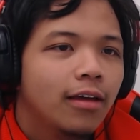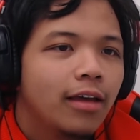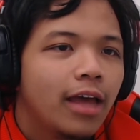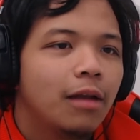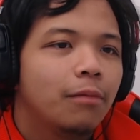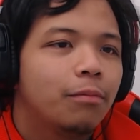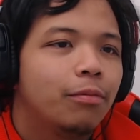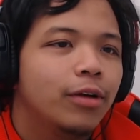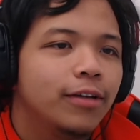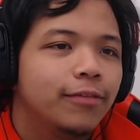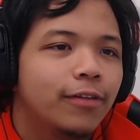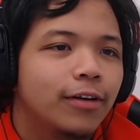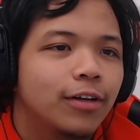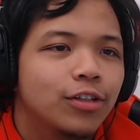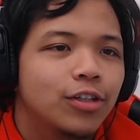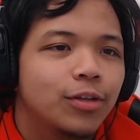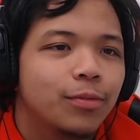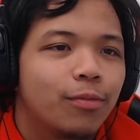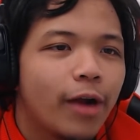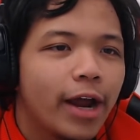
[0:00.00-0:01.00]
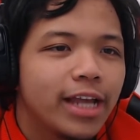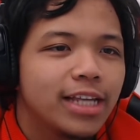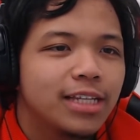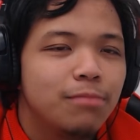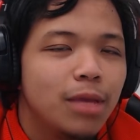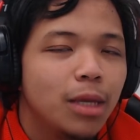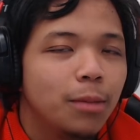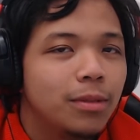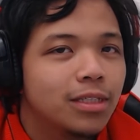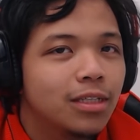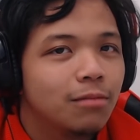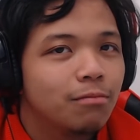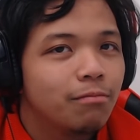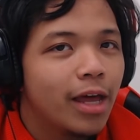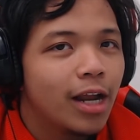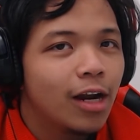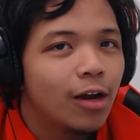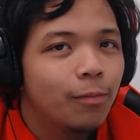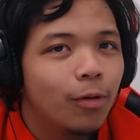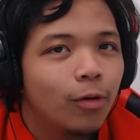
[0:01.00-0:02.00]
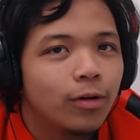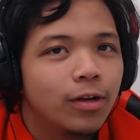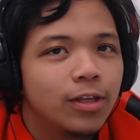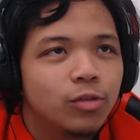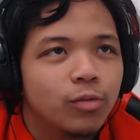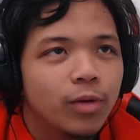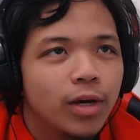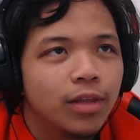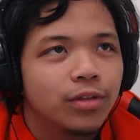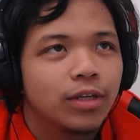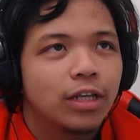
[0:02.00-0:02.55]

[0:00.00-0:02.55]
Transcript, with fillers: and pretty fun to surprise maybe some meta opponents with.